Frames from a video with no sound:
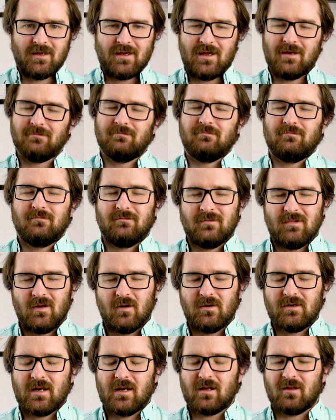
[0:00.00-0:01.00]
and
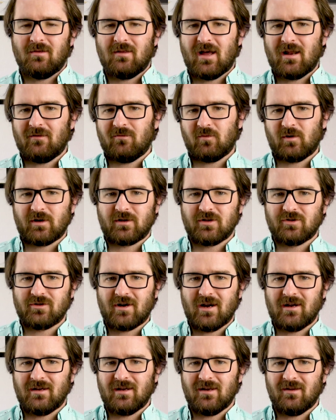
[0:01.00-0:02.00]
it would take a lot of work to
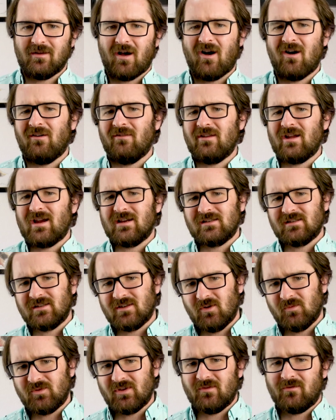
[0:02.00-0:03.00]
try and get all the
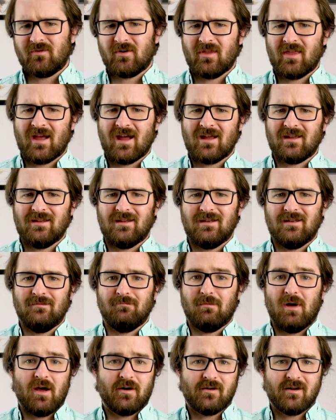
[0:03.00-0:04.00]
isotopes for that
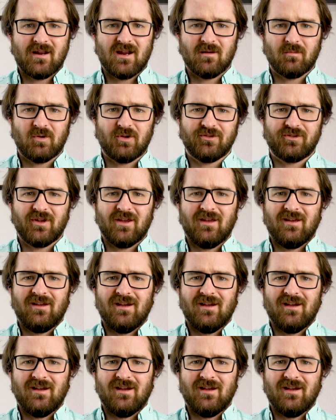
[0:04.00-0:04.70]
in modern animals,